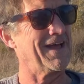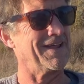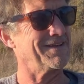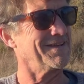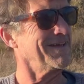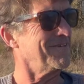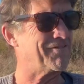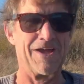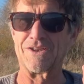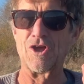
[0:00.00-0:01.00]
and
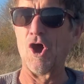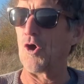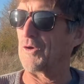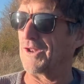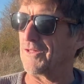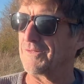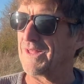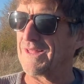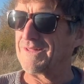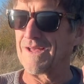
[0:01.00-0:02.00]
Van Gogh.
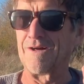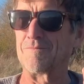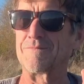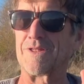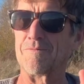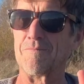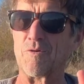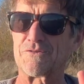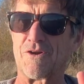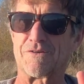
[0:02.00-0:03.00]
How
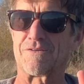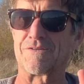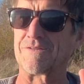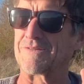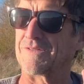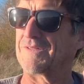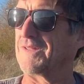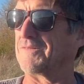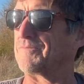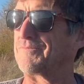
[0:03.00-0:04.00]
Mozart,
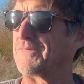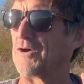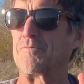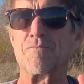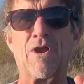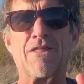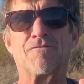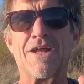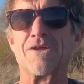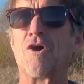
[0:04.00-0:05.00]
or rather
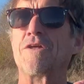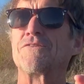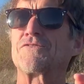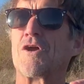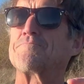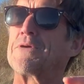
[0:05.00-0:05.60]
Van Gogh didn't start